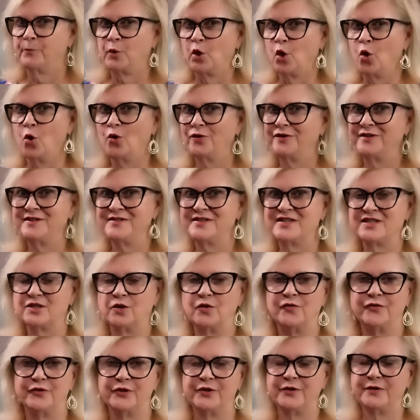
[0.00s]
Gold and
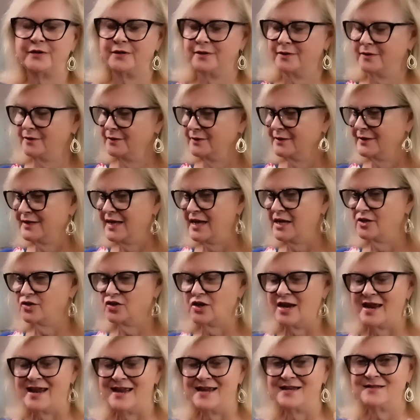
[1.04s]
silver
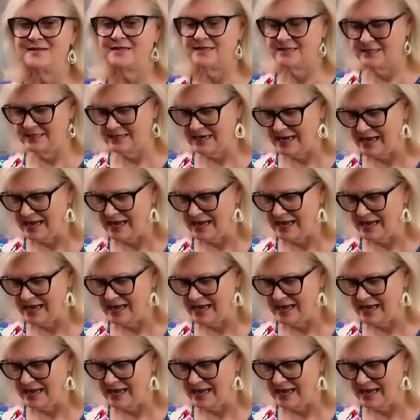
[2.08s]
get instant